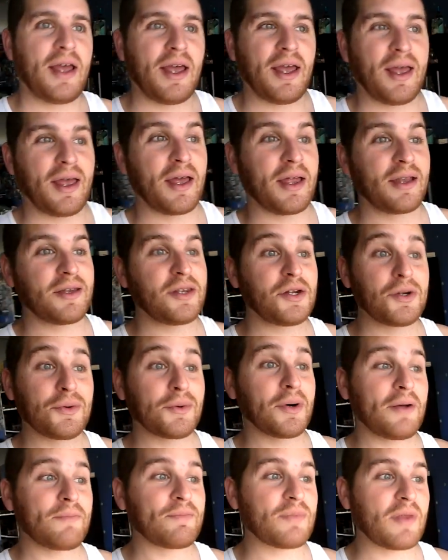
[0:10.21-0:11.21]
And you know
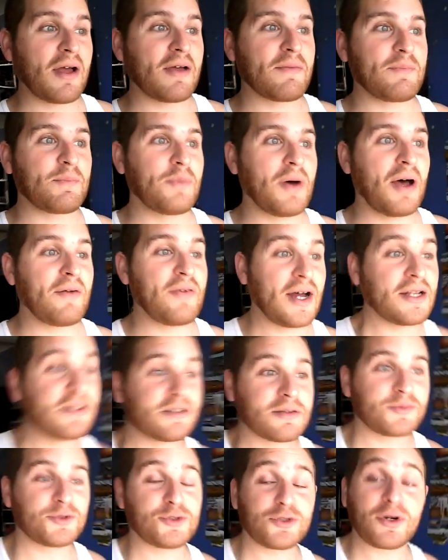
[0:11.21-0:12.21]
what? I've had
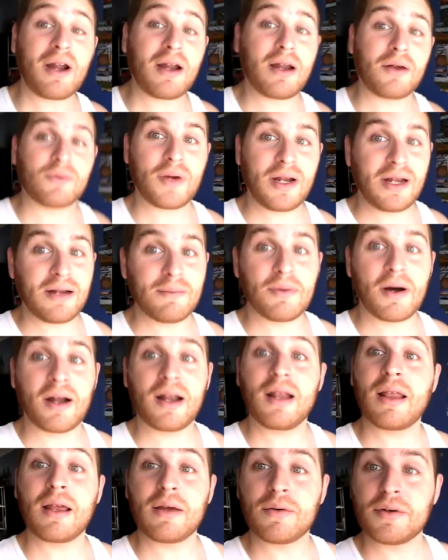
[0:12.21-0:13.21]
some training reading
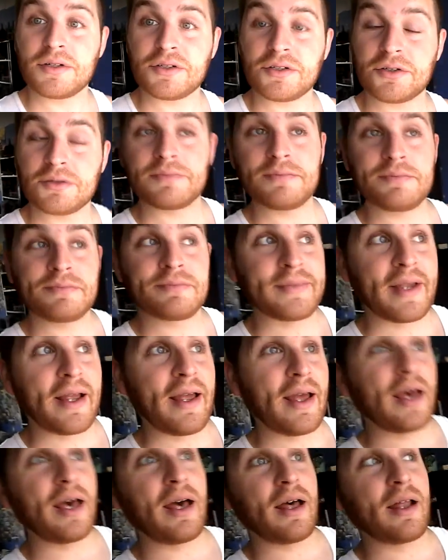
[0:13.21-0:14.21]
body language,
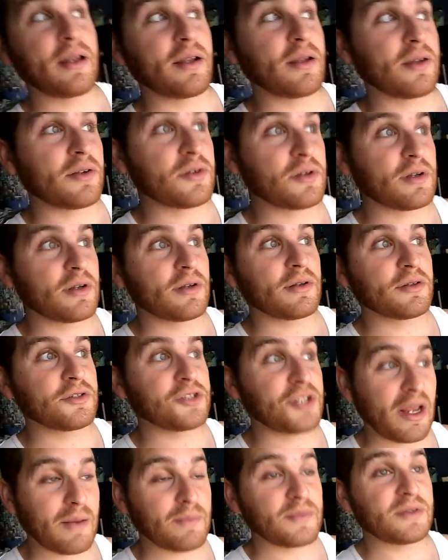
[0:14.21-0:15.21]
and
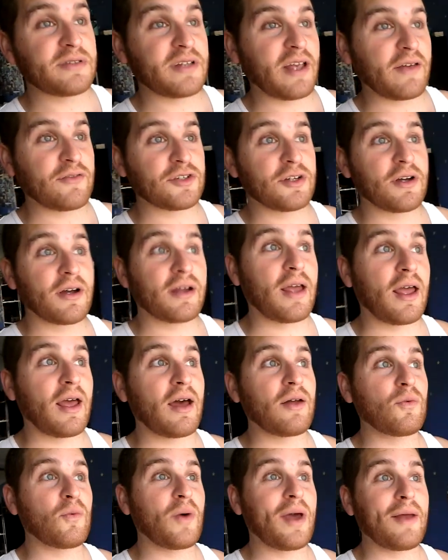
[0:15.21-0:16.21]
James Safechuck
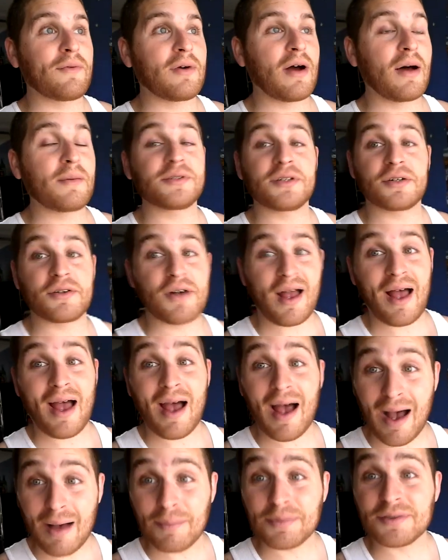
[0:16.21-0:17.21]
and Wade Robson are
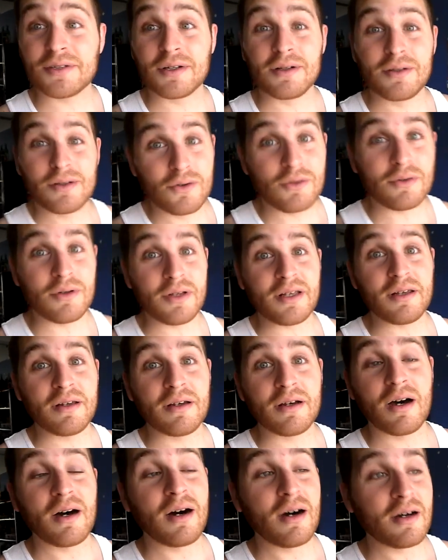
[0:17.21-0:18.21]
absolutely
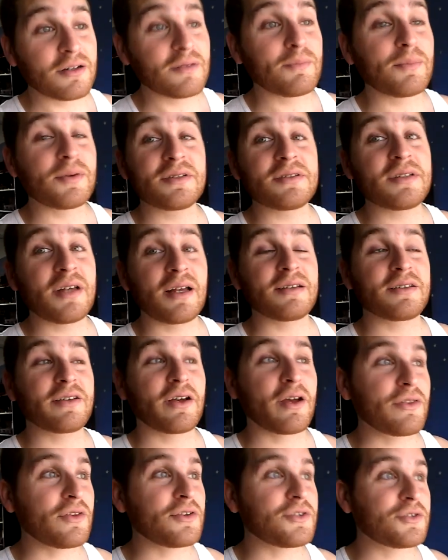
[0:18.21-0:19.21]
100%
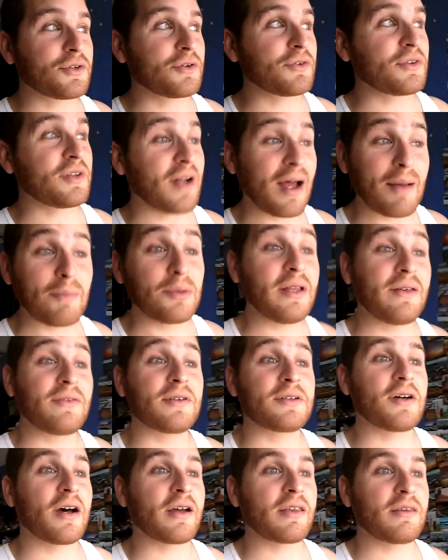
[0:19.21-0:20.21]
telling the truth, and I believe
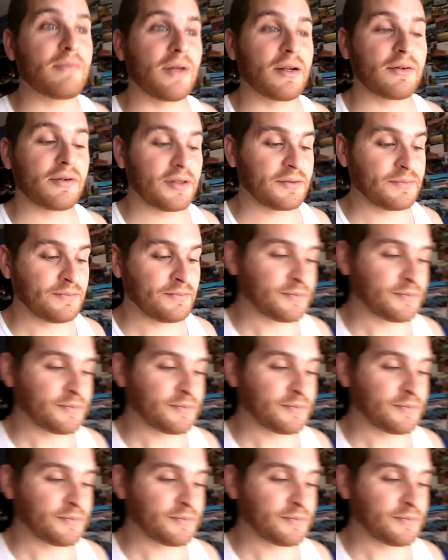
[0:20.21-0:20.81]
the documentary.